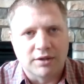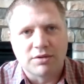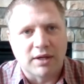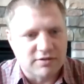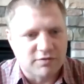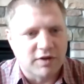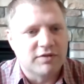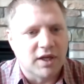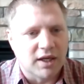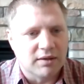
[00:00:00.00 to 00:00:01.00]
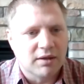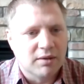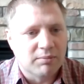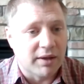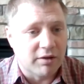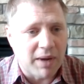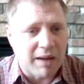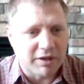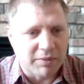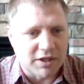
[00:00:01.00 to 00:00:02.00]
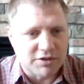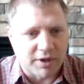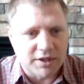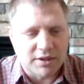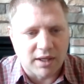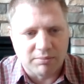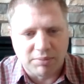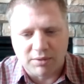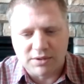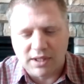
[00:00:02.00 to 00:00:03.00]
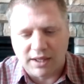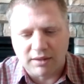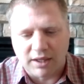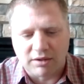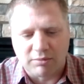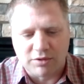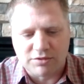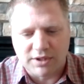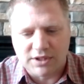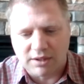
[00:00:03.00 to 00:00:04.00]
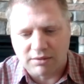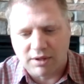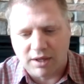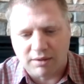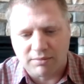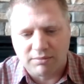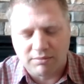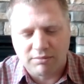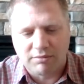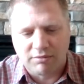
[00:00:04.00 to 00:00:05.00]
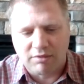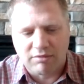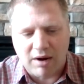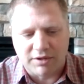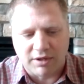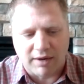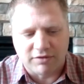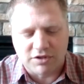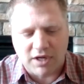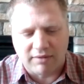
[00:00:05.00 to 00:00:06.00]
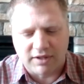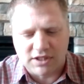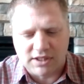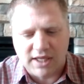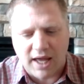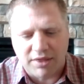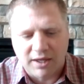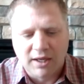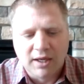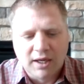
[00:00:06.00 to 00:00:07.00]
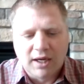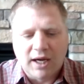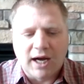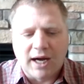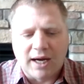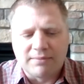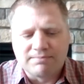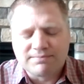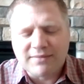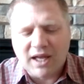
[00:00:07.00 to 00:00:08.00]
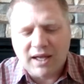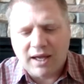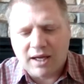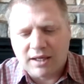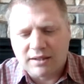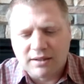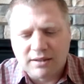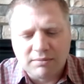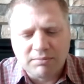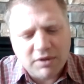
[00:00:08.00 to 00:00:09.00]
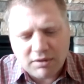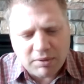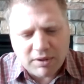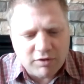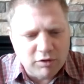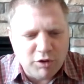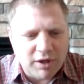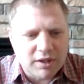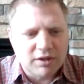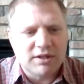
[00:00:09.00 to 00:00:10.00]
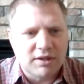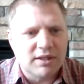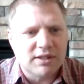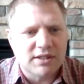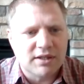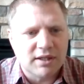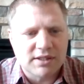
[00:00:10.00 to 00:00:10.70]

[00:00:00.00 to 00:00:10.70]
2015 by the Obama administration, that imposed like the most recent round here after Chavez's death. Um, and but if you look, these